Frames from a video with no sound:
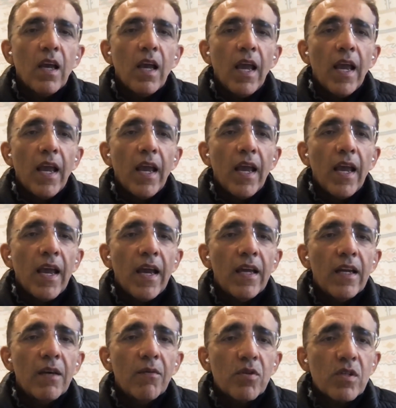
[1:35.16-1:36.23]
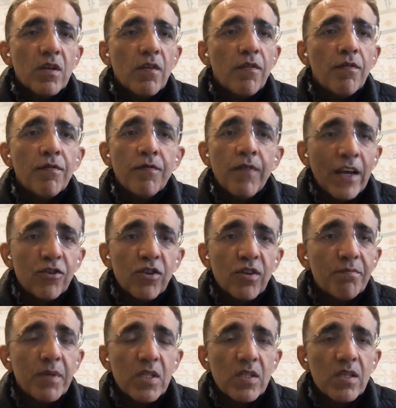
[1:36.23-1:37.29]
And it was a
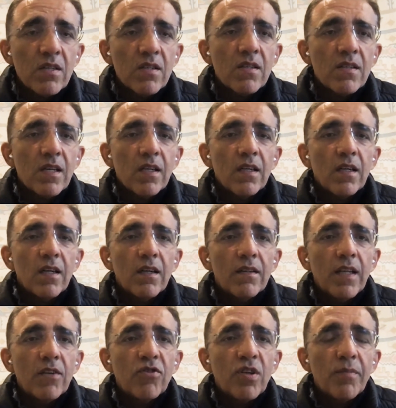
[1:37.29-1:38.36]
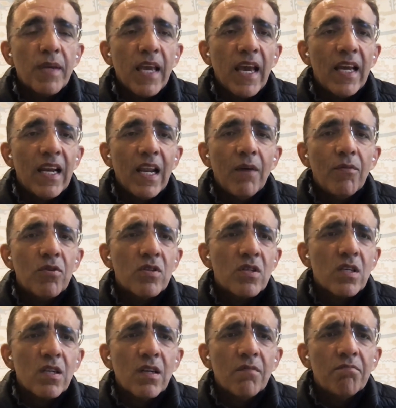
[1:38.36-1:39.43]
fashion business that she began. And I was,
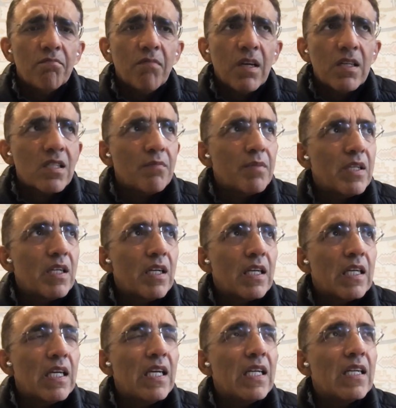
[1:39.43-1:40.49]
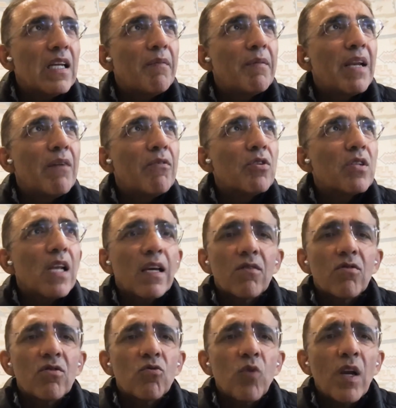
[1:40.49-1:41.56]
must have been a kid. I mean, I was like
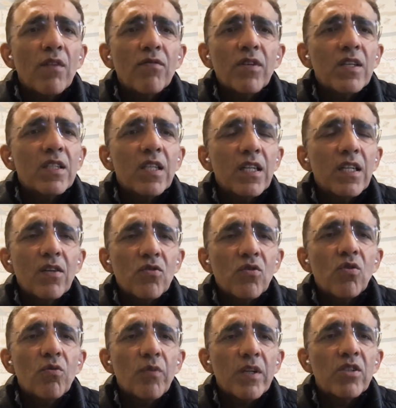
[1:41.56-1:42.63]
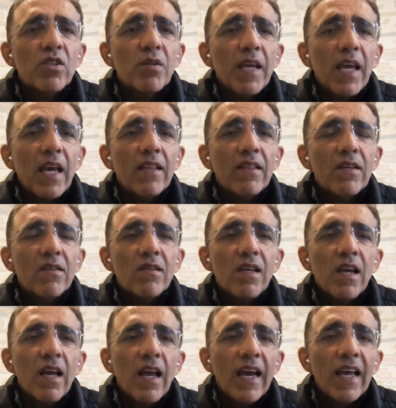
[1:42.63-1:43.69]
12, 13 years old when she began this.
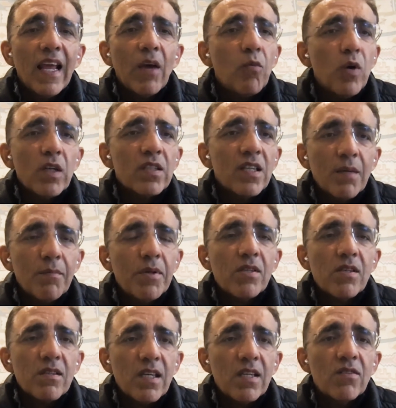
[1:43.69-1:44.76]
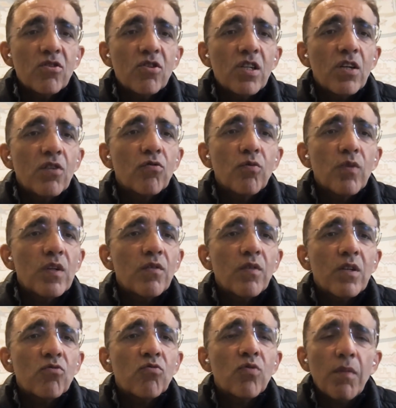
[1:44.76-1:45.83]
And I worked in her business and she grew it
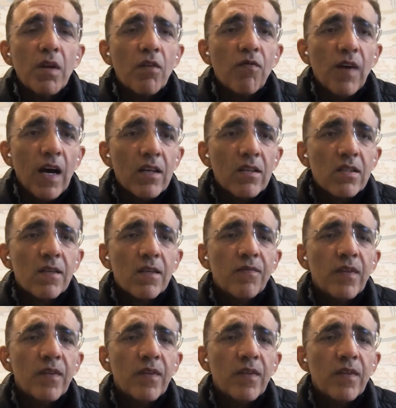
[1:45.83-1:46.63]
extremely fast.